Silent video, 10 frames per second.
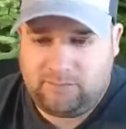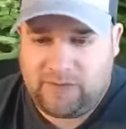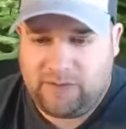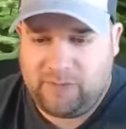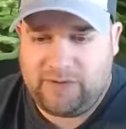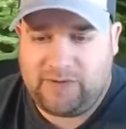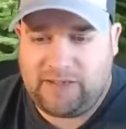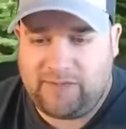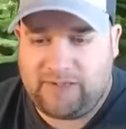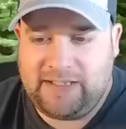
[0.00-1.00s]
Will you
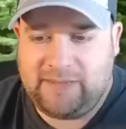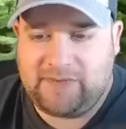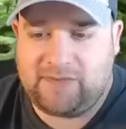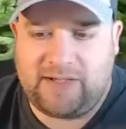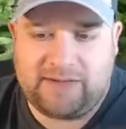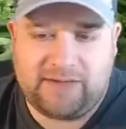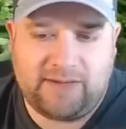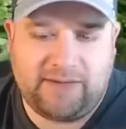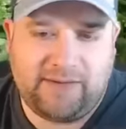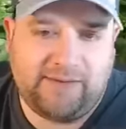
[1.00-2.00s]
ever keep
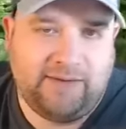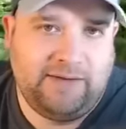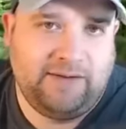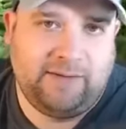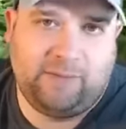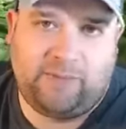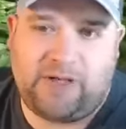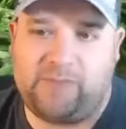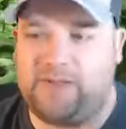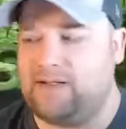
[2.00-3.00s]
tarantulas?
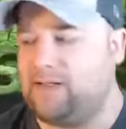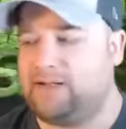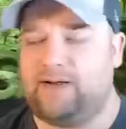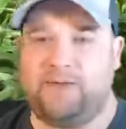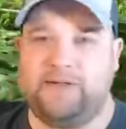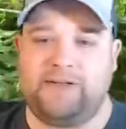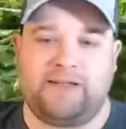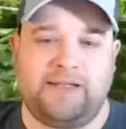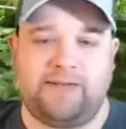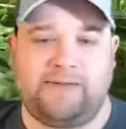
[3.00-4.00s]
Probably not. I don't have anything
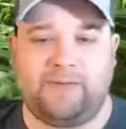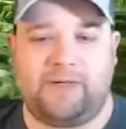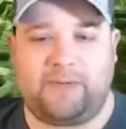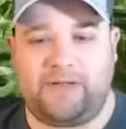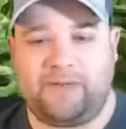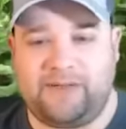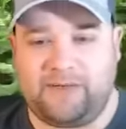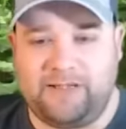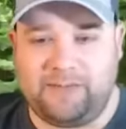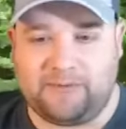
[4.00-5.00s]
against them, but I'll probably never
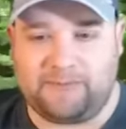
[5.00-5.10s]
keep them.